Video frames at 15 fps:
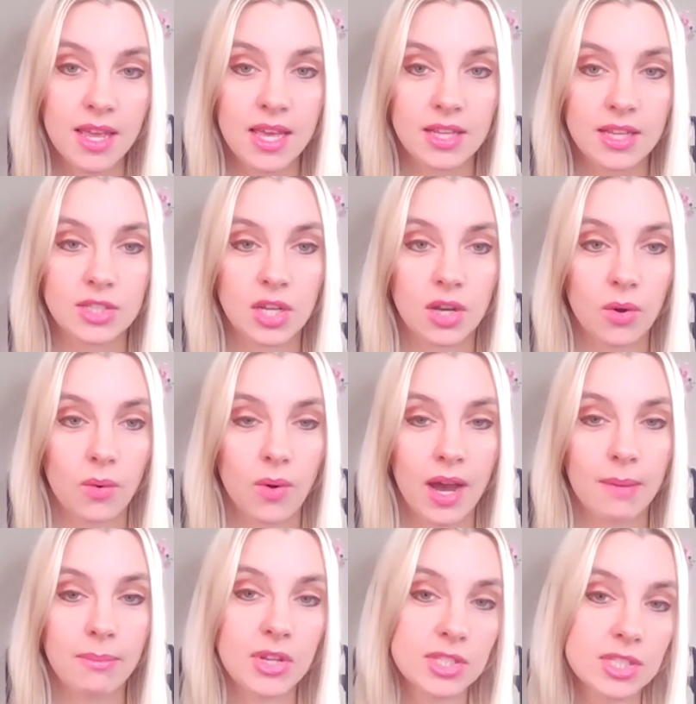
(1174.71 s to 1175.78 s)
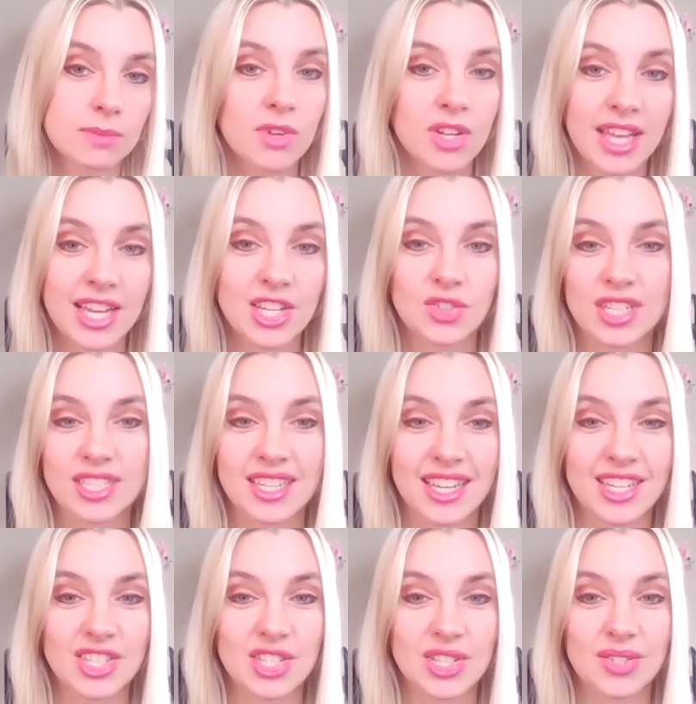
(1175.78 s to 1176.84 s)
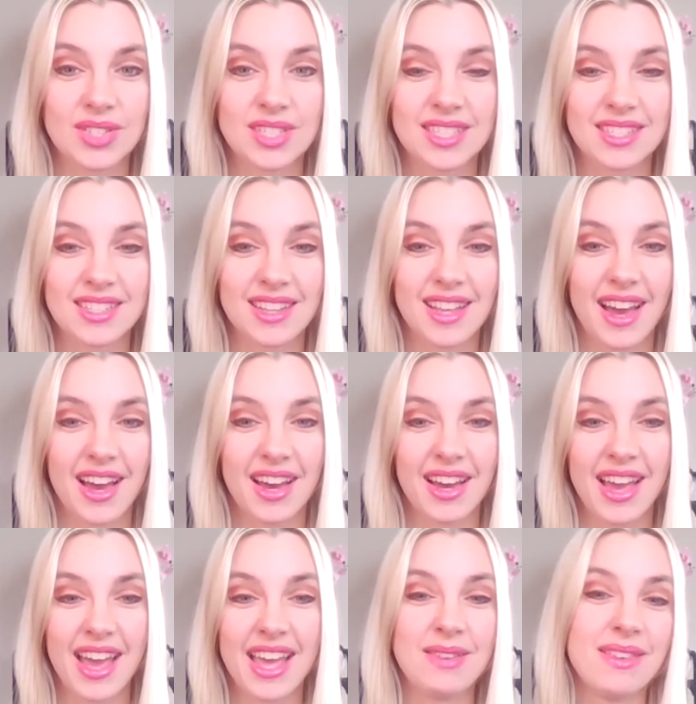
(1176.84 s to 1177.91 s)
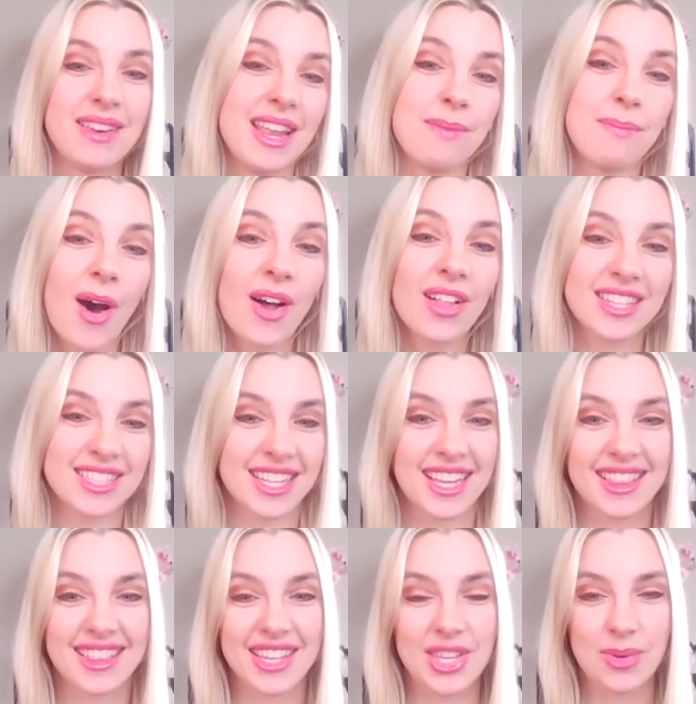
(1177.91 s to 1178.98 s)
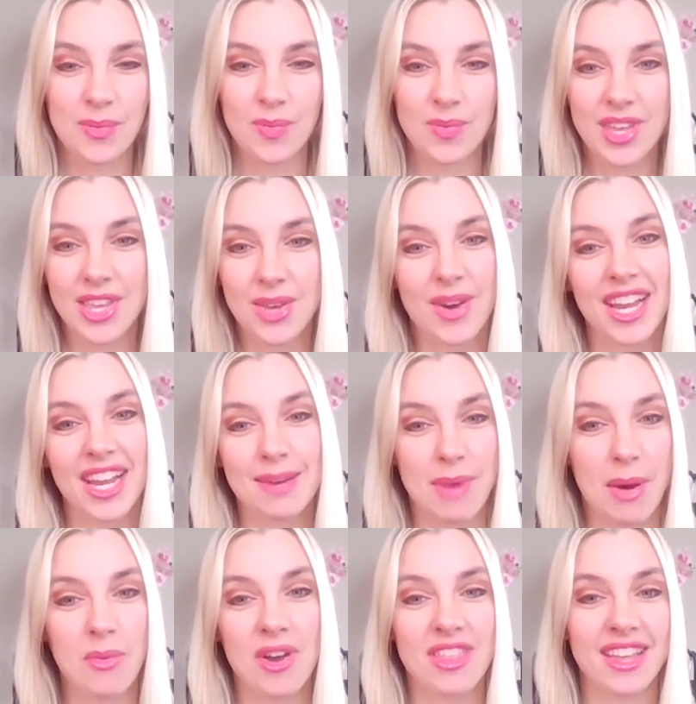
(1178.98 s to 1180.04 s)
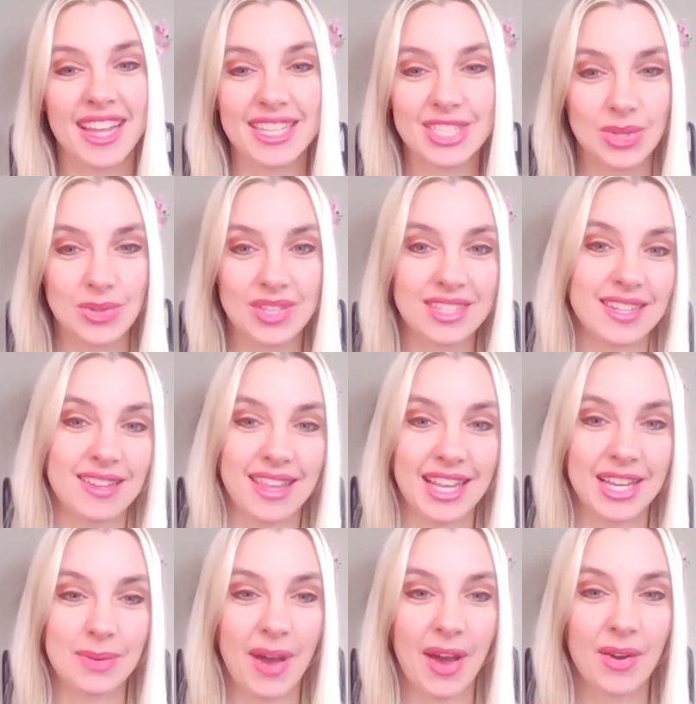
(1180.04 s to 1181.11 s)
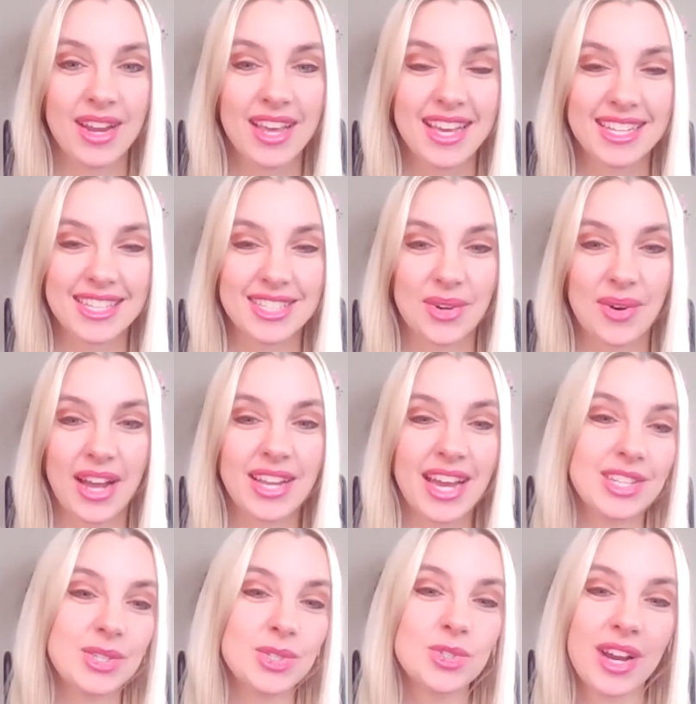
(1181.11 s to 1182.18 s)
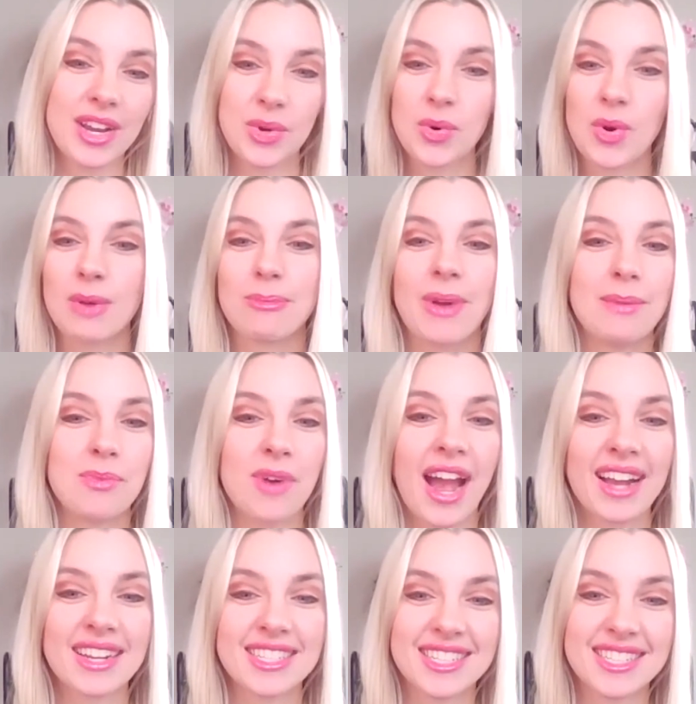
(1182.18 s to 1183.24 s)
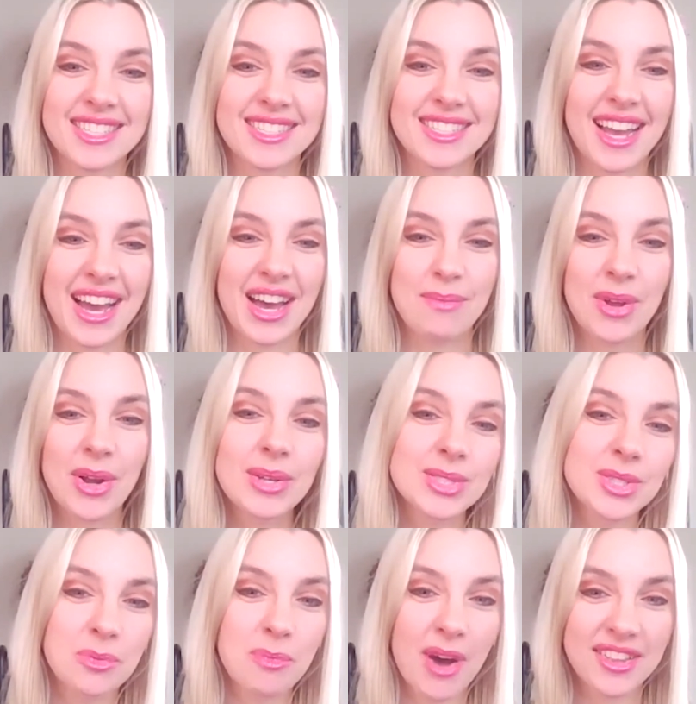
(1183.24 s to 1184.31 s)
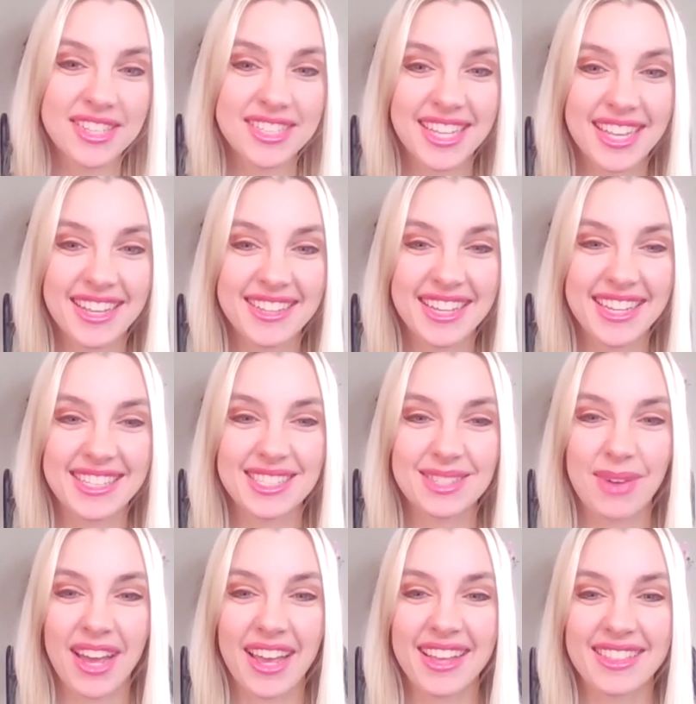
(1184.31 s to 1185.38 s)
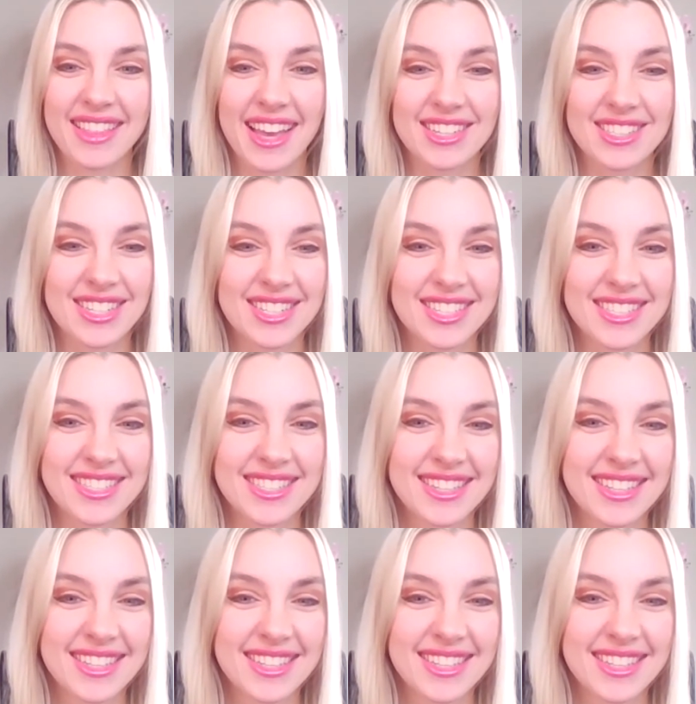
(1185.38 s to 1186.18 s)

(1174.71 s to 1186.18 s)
So there's some really interesting issues and in policy that you want to come up with and get students to think about. So I do try to incorporate practice, but also policy into my lectures.